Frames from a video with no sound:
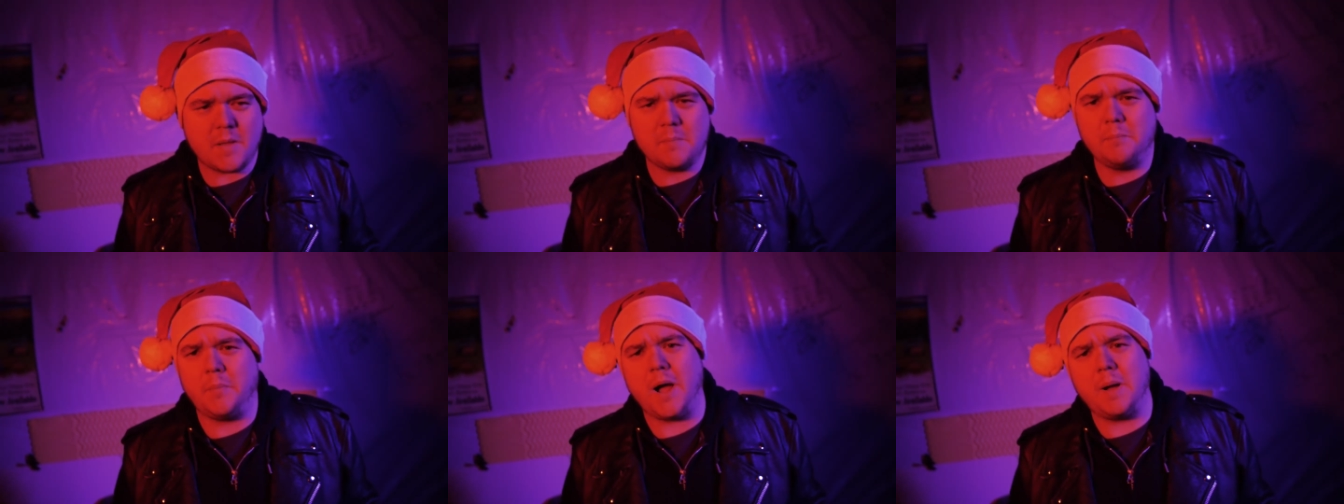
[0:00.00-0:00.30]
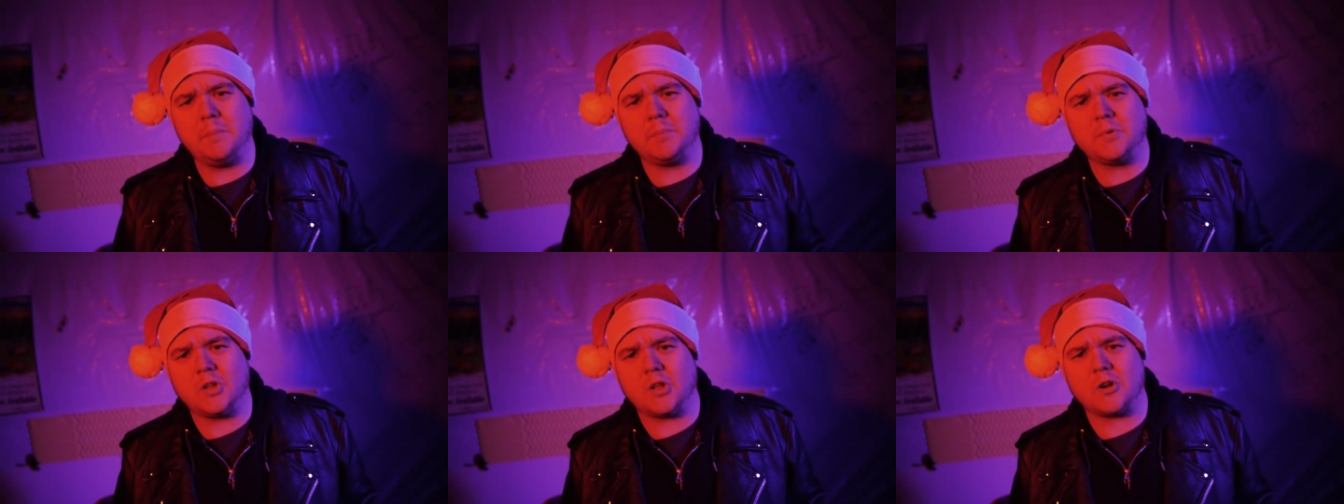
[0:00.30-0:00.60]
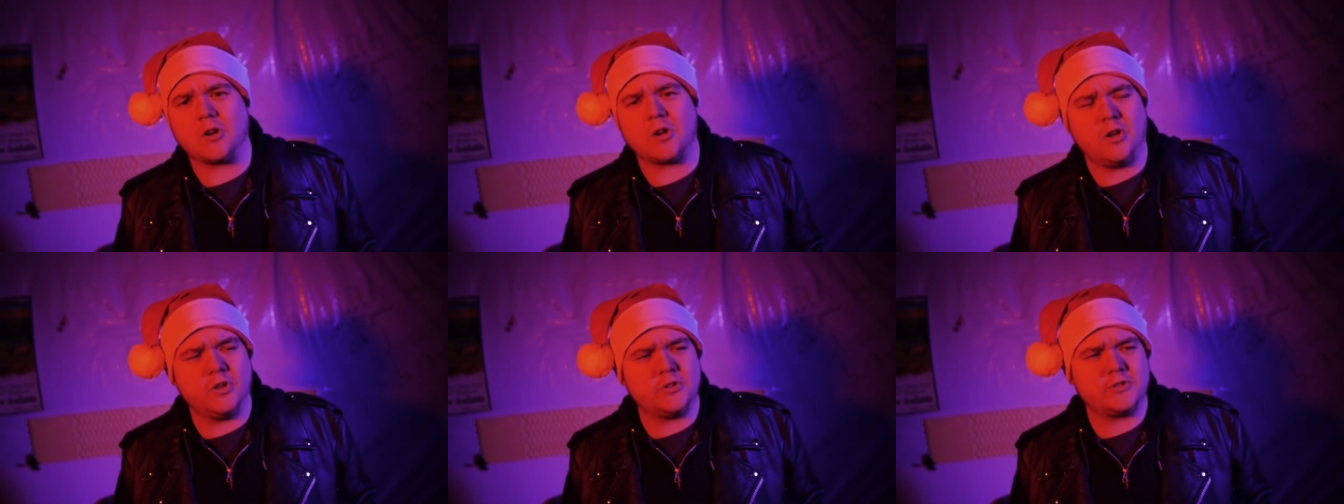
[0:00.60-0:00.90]
Bob
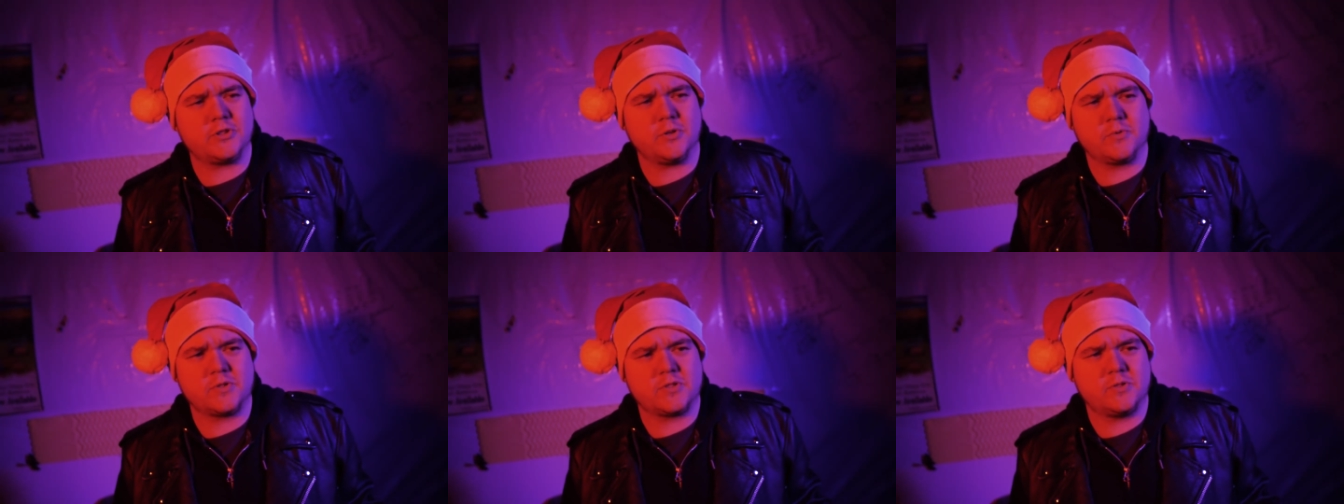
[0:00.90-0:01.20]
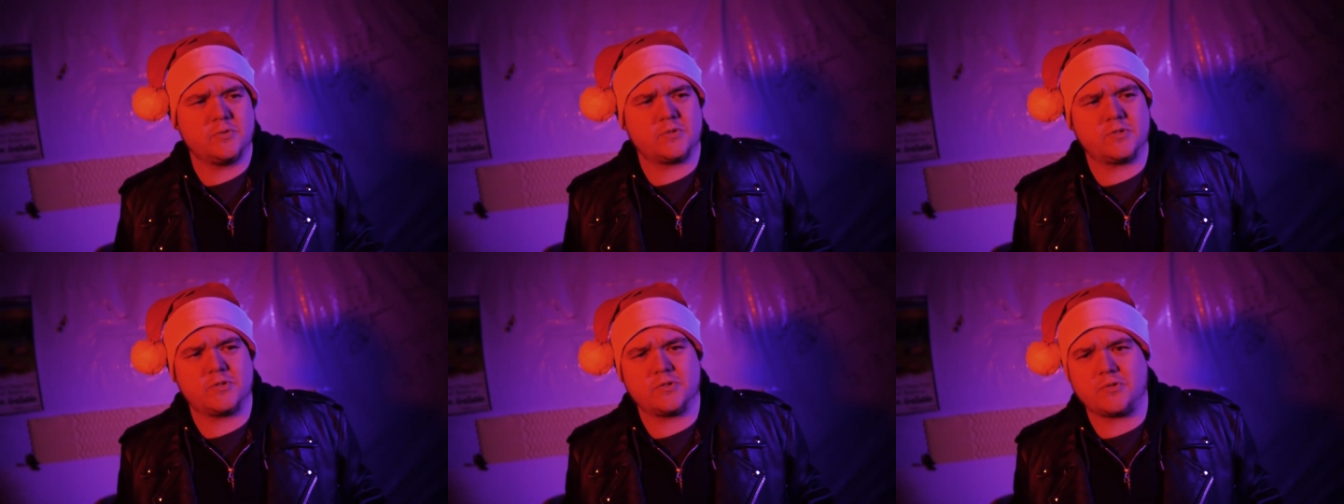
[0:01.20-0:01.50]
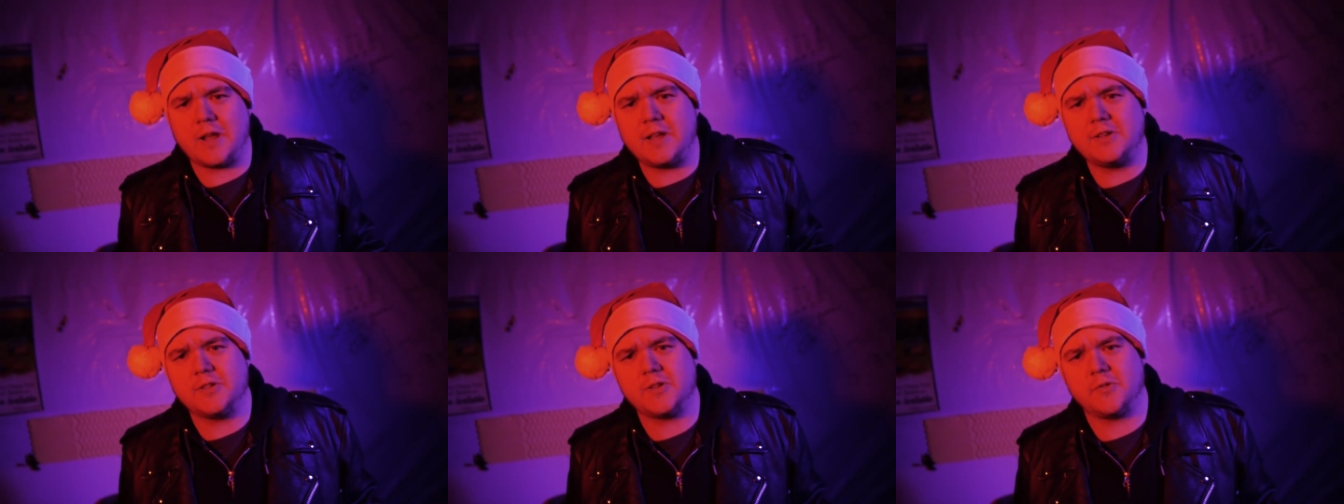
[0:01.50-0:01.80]
Clark also was no
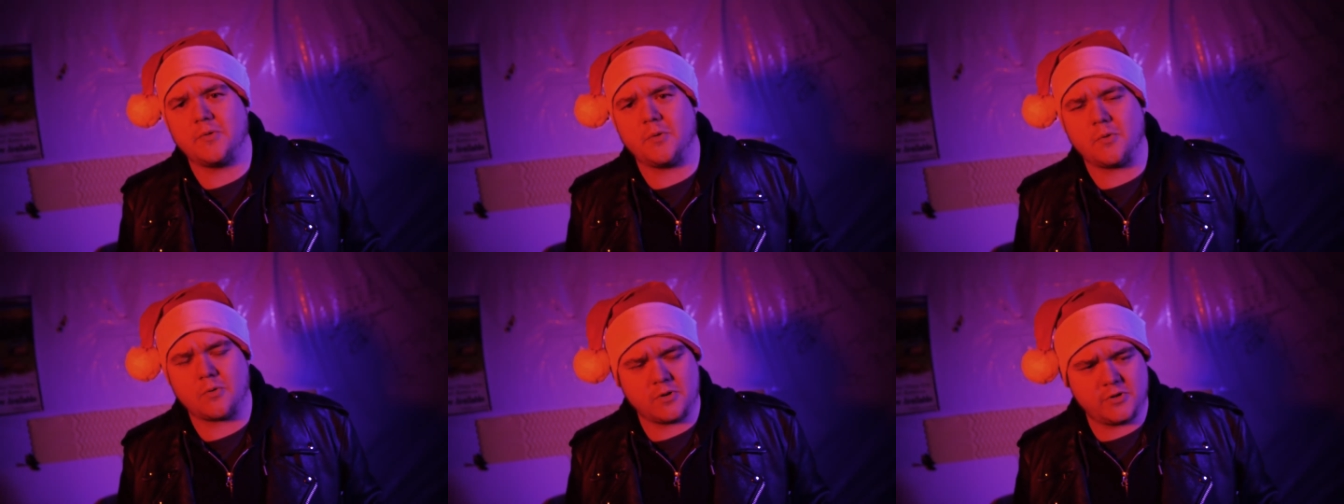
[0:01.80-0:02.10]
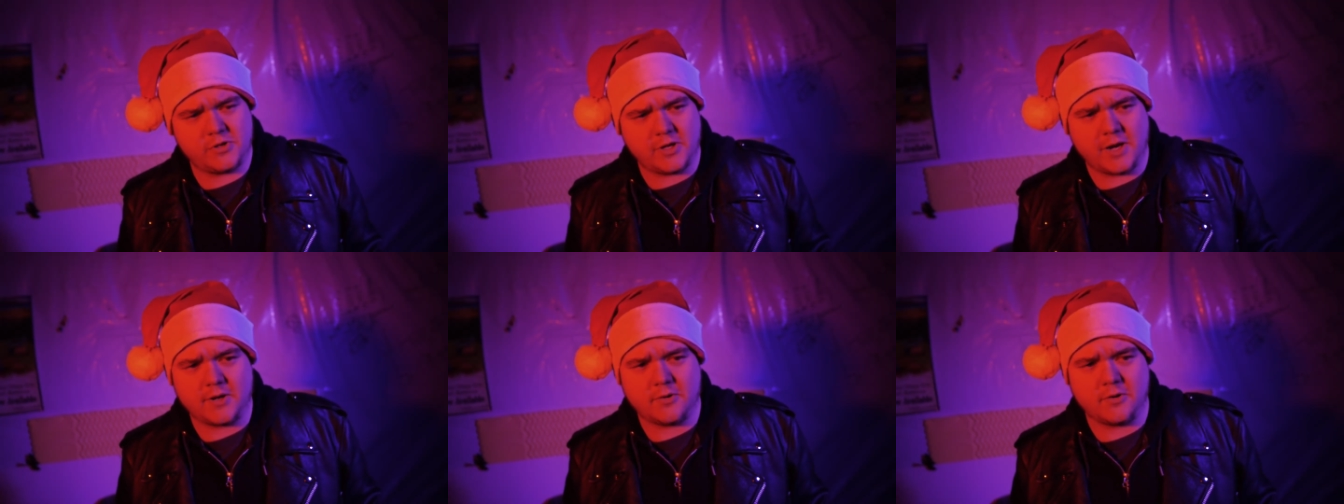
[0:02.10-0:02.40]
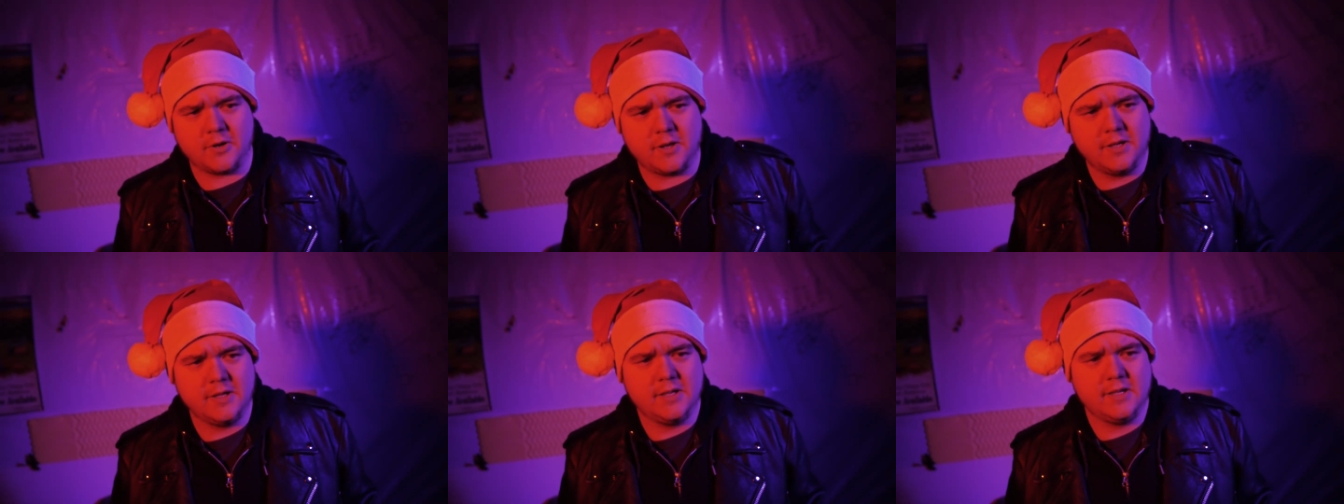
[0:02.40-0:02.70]
stranger to the horror
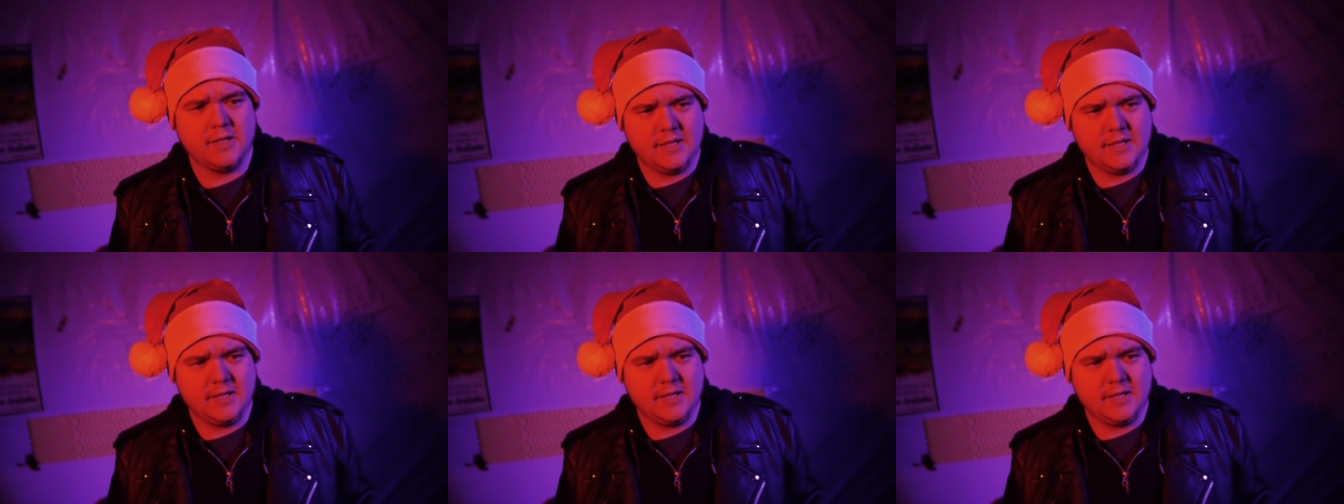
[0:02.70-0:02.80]
genre.